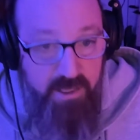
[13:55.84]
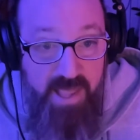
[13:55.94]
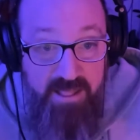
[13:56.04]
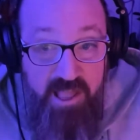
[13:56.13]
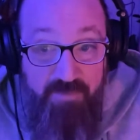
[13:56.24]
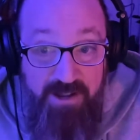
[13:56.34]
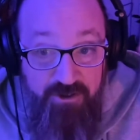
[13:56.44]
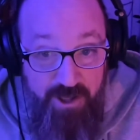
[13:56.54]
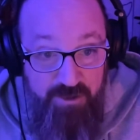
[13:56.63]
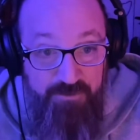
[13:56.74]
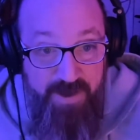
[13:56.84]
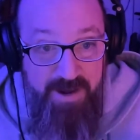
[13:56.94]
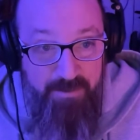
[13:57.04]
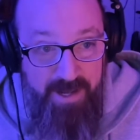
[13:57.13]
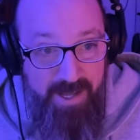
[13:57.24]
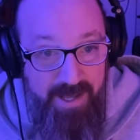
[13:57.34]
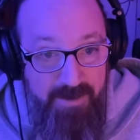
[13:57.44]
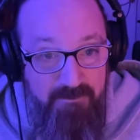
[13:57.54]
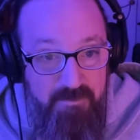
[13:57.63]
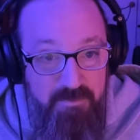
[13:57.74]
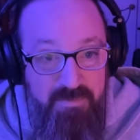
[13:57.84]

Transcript: uh, that's how I justified it in my head.